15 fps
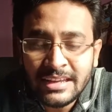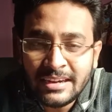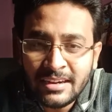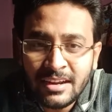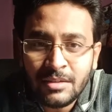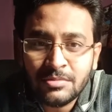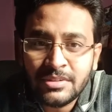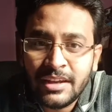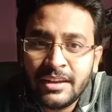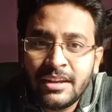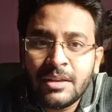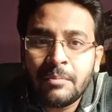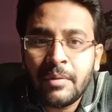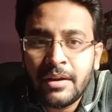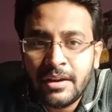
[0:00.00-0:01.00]
that comes
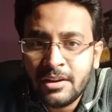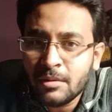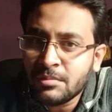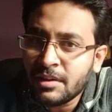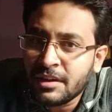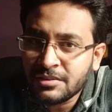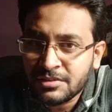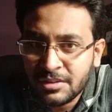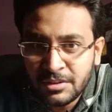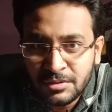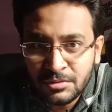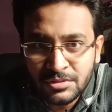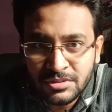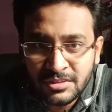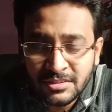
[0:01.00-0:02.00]
independent
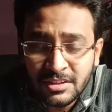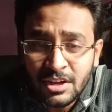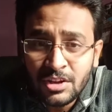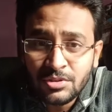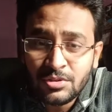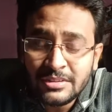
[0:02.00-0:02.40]
institution.